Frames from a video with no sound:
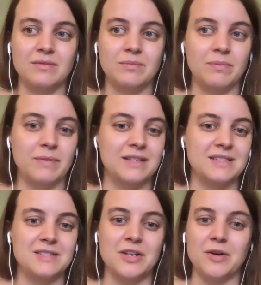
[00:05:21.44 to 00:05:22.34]

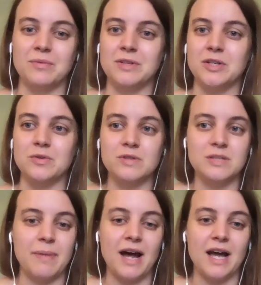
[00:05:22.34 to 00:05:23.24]
It's
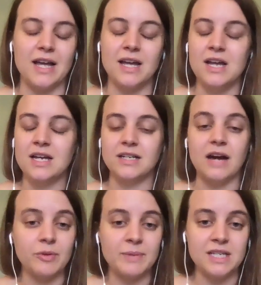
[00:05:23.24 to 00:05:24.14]
used by
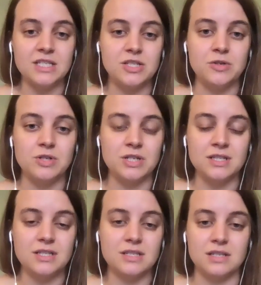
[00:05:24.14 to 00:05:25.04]
government
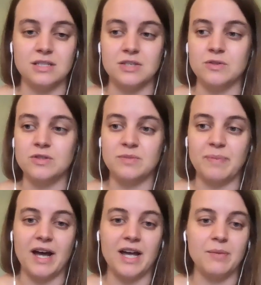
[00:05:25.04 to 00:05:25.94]
institutions. It's used
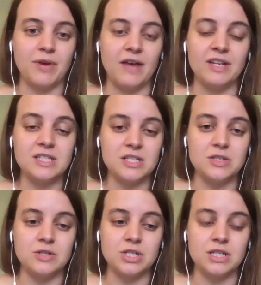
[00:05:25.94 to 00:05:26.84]
by private
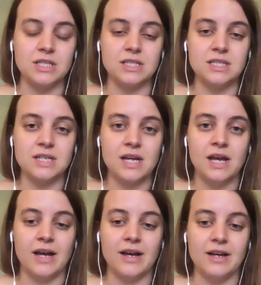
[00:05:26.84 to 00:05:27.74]
institutions.
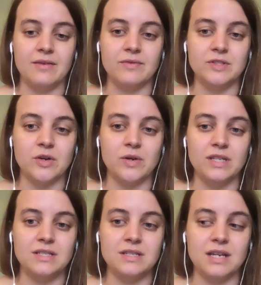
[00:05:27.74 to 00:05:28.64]
So
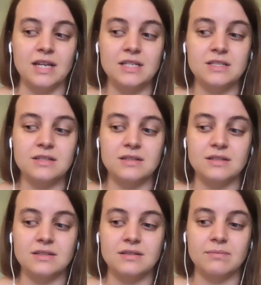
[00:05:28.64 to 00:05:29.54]
it is
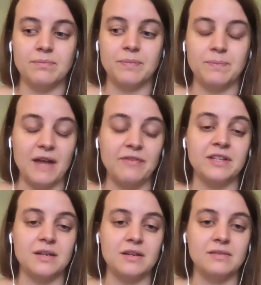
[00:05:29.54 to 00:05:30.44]

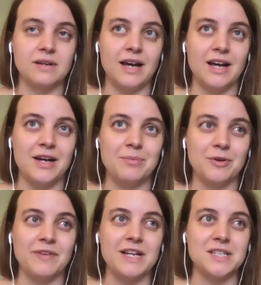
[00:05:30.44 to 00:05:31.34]
definitely
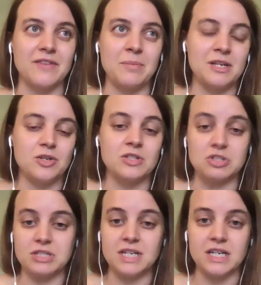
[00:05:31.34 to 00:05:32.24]
pervasive. I mean, you can
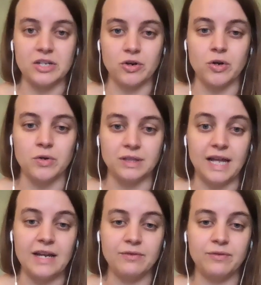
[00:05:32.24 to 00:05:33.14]
just see it in your own
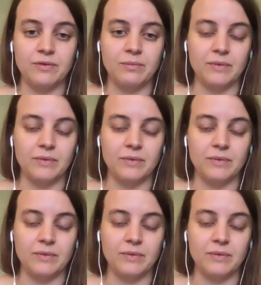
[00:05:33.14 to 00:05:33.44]
life.